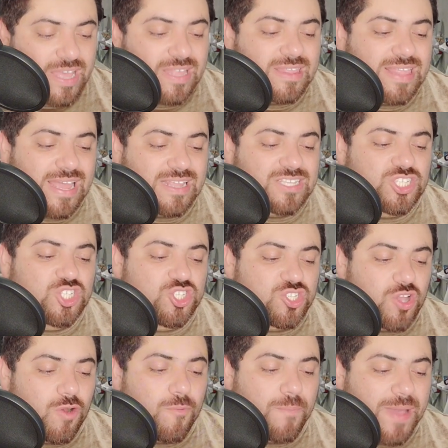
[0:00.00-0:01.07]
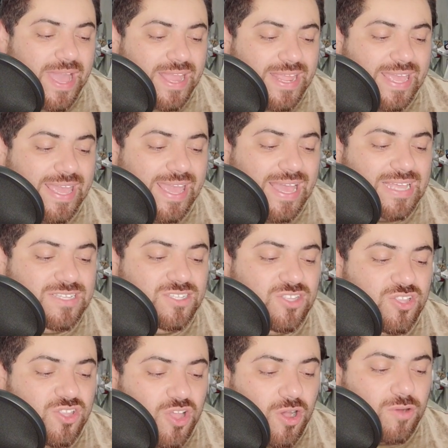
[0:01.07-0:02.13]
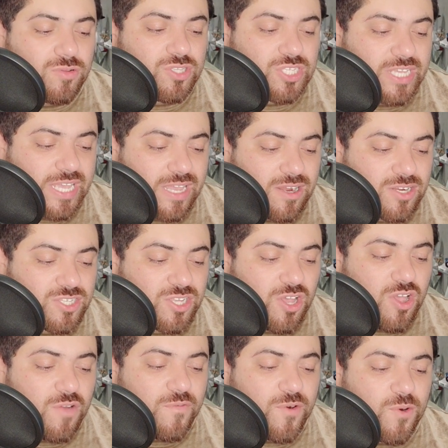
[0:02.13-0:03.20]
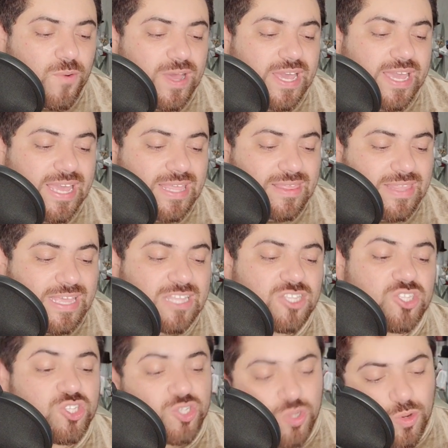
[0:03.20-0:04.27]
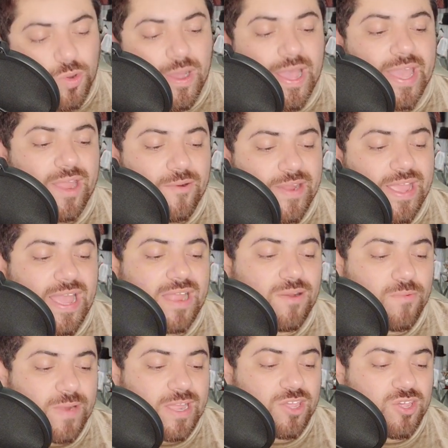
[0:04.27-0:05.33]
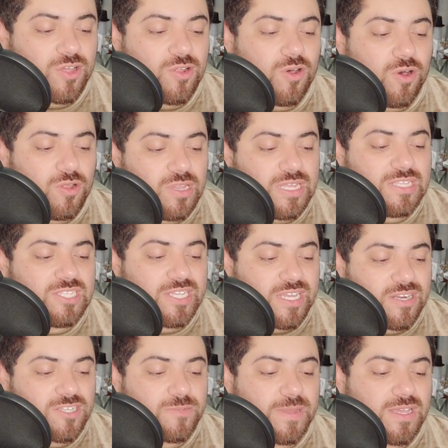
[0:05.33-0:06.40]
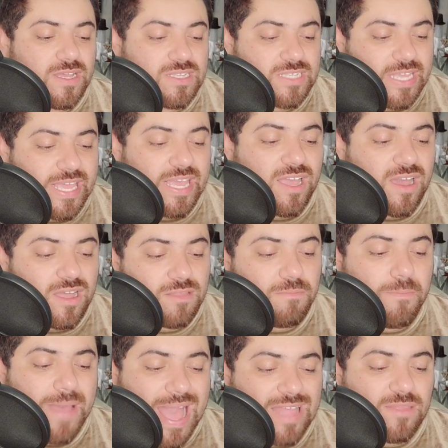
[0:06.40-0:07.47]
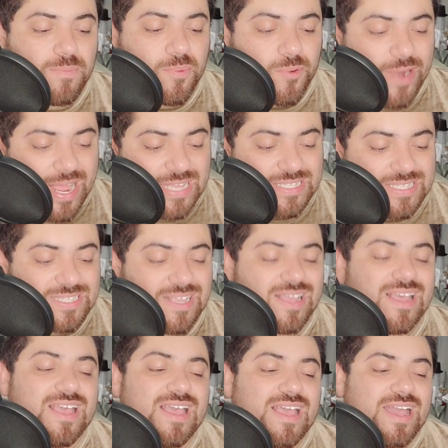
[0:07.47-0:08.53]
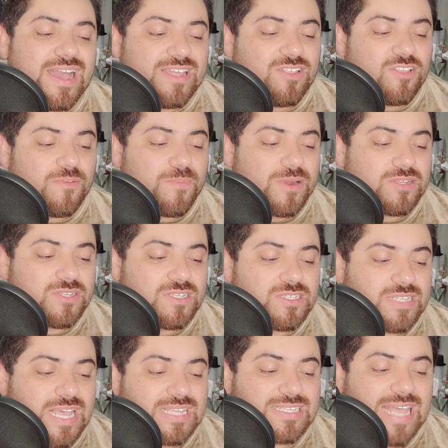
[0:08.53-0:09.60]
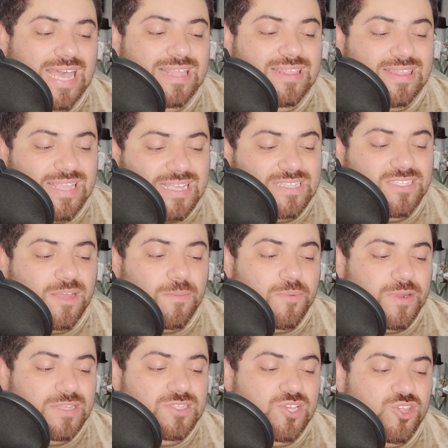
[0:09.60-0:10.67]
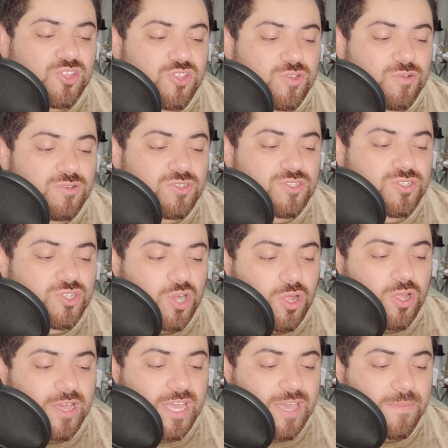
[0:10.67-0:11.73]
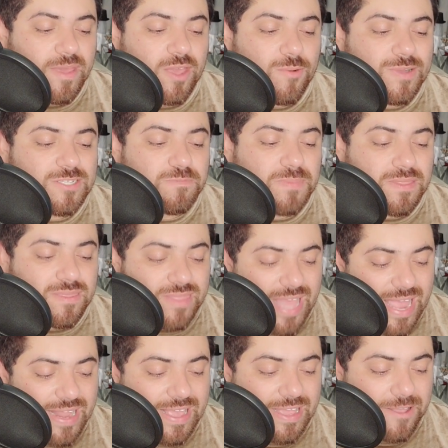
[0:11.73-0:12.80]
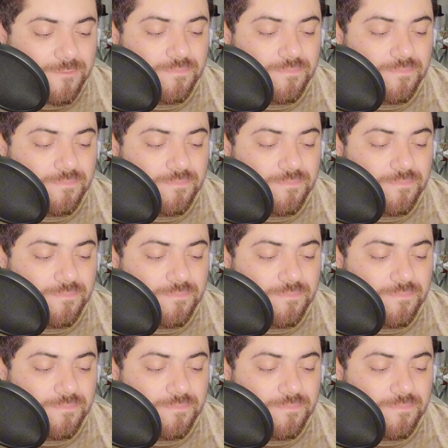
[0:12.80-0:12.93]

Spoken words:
That is so petty. He has no tears for what he did to Ari and Rachel, only tears because he got bad press. Another person says, at least the British dudes told him he was pathetic.